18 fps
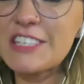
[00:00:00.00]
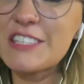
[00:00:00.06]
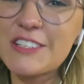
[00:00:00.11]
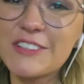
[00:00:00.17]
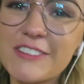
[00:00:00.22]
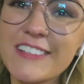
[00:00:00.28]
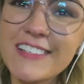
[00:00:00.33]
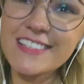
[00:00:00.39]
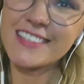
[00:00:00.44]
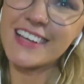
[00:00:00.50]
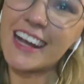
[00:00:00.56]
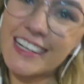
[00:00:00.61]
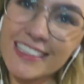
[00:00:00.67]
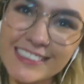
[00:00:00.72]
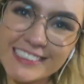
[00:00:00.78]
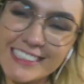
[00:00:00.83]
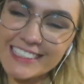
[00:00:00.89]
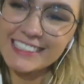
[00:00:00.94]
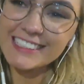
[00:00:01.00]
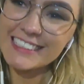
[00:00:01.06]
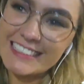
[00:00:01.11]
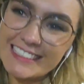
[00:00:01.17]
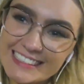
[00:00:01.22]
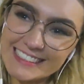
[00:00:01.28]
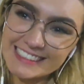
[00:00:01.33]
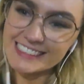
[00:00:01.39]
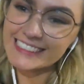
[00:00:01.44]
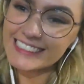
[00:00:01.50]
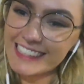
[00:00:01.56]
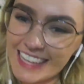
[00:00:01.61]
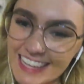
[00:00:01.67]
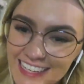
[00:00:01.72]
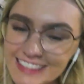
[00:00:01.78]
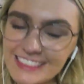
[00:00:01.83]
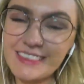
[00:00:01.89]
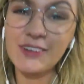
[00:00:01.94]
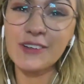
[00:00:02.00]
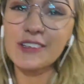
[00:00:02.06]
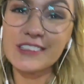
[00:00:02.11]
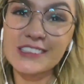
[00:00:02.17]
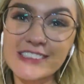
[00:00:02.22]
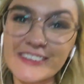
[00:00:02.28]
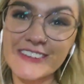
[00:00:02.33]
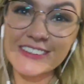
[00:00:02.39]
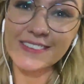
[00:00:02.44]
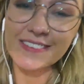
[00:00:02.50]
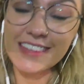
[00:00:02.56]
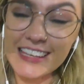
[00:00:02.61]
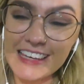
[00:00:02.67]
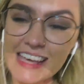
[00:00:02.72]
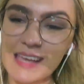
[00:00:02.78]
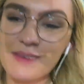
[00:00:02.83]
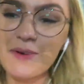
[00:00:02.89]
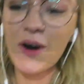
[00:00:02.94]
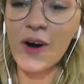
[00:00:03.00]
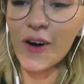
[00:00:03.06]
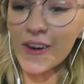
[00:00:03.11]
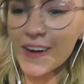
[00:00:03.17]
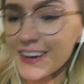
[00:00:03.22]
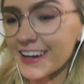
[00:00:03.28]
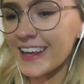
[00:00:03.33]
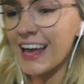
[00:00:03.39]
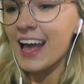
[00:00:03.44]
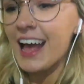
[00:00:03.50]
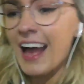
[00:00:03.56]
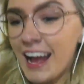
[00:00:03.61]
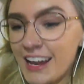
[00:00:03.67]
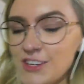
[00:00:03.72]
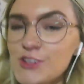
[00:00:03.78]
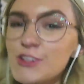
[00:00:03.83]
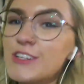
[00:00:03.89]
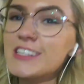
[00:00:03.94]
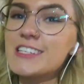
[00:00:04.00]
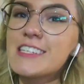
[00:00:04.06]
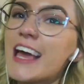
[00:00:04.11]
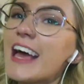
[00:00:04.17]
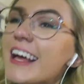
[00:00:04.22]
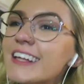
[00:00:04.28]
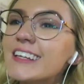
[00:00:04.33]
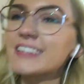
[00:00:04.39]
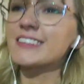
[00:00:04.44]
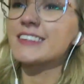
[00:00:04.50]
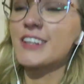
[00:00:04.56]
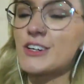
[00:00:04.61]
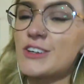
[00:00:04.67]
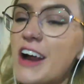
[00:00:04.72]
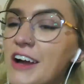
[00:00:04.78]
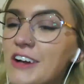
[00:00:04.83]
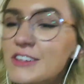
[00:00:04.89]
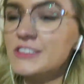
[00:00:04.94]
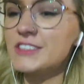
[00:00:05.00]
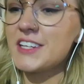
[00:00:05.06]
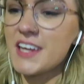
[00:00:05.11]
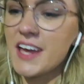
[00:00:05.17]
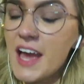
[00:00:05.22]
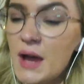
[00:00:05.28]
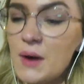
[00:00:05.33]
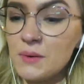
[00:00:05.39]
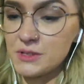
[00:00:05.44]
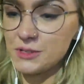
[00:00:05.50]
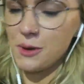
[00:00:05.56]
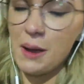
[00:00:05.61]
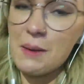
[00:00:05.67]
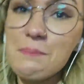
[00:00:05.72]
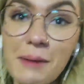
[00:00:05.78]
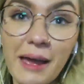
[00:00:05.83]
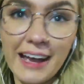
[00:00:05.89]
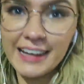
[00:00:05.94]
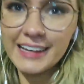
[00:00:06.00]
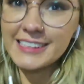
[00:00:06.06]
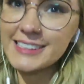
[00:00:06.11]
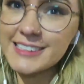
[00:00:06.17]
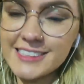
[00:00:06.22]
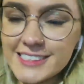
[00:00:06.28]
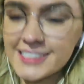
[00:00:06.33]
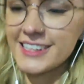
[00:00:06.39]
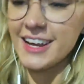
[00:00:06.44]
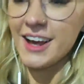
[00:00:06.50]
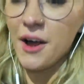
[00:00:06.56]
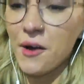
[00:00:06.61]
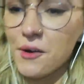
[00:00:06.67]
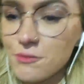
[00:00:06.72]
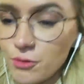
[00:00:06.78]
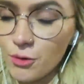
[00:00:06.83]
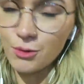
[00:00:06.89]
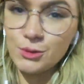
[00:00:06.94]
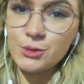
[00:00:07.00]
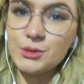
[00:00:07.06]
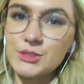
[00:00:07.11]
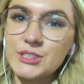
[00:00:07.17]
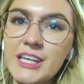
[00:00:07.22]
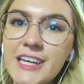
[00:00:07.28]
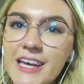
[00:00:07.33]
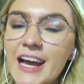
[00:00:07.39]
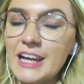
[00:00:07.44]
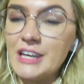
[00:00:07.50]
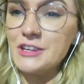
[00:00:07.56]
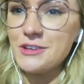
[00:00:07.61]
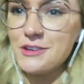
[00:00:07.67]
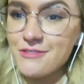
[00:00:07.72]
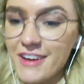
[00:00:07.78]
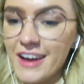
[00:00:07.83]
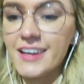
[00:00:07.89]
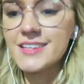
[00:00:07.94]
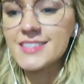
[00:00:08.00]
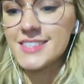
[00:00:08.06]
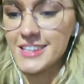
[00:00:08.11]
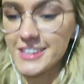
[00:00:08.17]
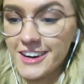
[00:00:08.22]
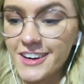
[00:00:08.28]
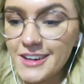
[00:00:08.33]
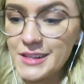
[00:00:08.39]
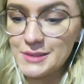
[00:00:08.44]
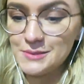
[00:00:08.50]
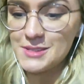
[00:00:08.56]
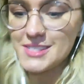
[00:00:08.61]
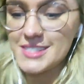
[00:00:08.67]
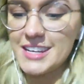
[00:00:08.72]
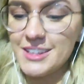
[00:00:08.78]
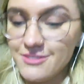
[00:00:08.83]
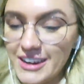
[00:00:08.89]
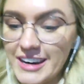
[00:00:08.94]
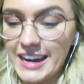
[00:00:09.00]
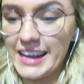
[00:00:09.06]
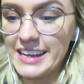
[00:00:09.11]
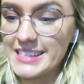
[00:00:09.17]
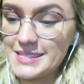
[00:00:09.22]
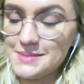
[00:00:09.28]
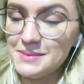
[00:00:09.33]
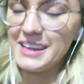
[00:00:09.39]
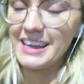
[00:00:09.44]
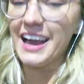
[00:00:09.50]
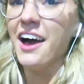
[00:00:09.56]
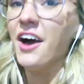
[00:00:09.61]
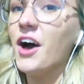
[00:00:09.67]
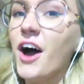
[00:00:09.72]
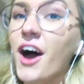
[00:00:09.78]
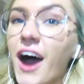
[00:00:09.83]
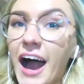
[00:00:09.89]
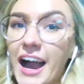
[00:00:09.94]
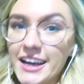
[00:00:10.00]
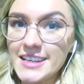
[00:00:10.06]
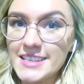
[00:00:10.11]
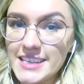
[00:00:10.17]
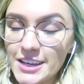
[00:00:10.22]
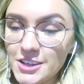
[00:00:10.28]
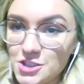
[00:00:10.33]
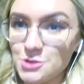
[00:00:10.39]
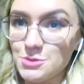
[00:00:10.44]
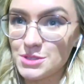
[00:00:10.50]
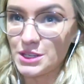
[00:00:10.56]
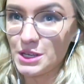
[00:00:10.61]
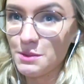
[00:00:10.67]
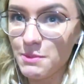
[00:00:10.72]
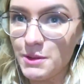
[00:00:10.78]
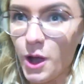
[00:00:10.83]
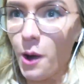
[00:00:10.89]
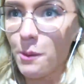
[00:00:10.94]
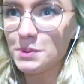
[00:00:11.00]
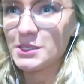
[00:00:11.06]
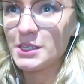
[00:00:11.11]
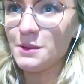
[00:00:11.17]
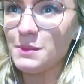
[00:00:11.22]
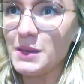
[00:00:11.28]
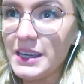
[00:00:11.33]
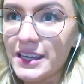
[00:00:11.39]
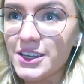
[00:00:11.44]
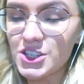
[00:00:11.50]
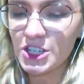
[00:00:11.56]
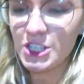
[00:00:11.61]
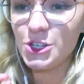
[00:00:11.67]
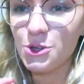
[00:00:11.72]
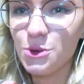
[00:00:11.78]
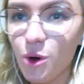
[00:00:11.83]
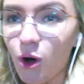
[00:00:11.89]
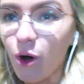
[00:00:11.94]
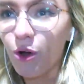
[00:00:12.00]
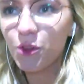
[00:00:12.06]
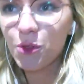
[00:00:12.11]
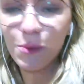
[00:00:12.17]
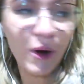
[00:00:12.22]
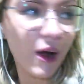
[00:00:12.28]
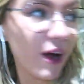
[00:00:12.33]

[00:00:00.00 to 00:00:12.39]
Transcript: was so nostalgic to listen to like the old songs when they came on, and you could tell like the crowd was quite mixed of old and new fans. The girl that was sitting right next to me, I could tell she was the complete opposite of me. She knew all the